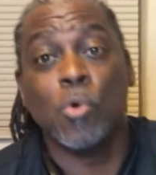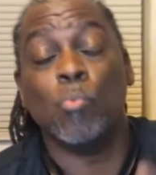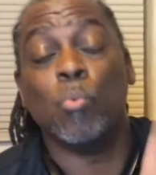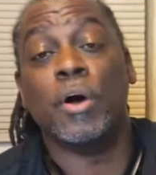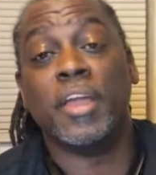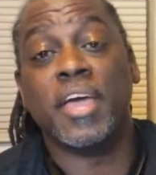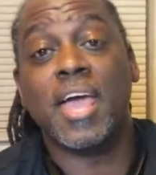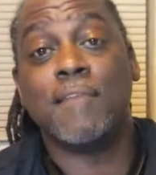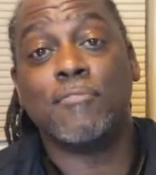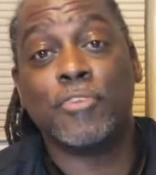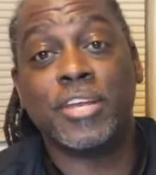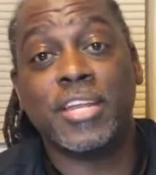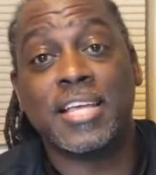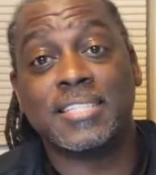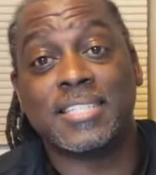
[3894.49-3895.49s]
Whatever
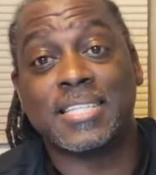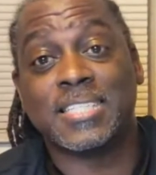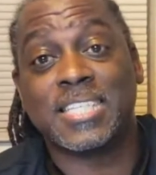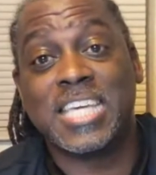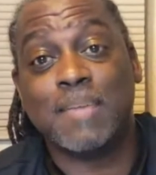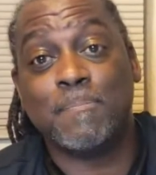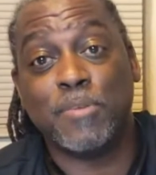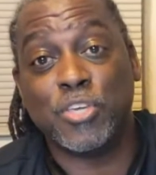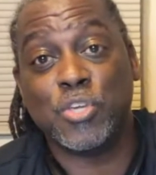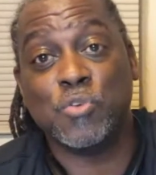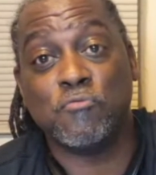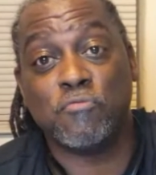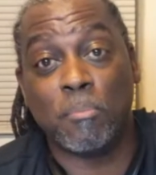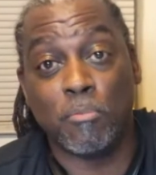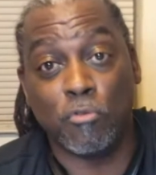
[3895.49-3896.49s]
it is that's keeping you
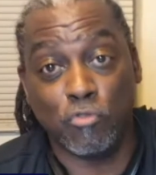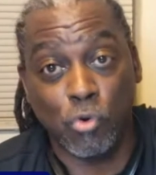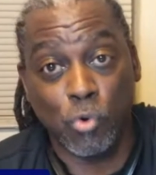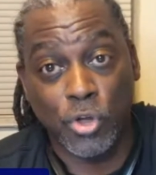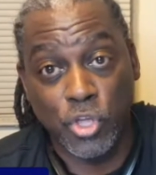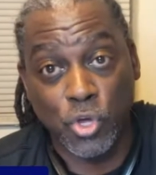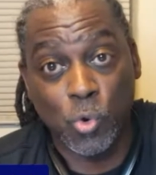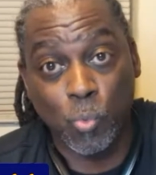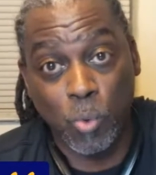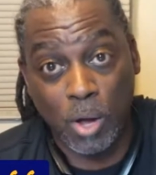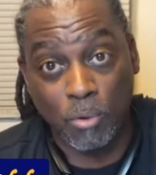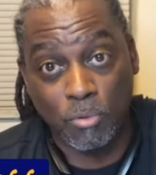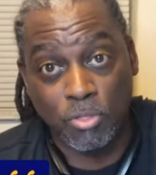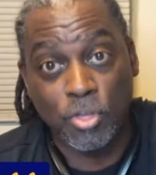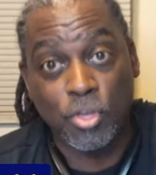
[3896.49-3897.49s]
from growing your
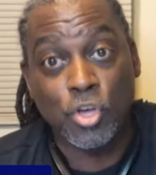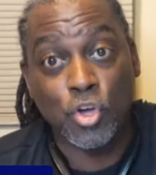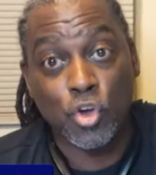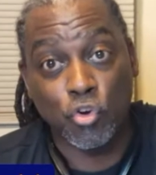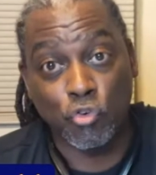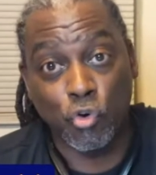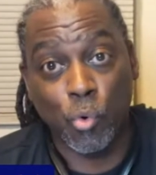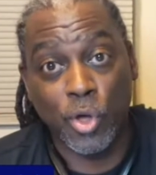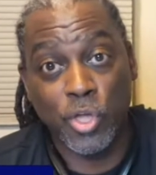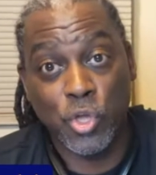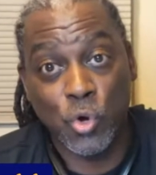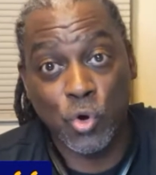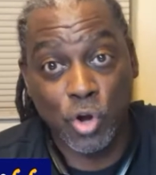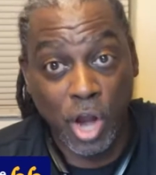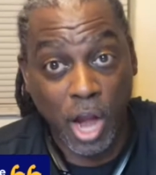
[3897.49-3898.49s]
wealth, growing
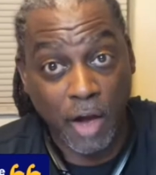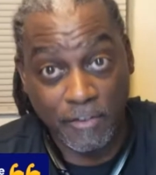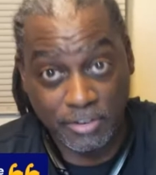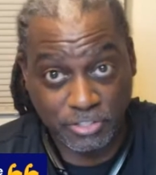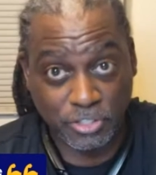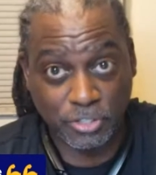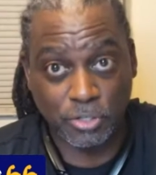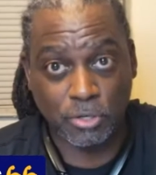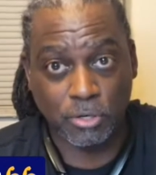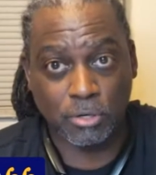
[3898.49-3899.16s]
your character.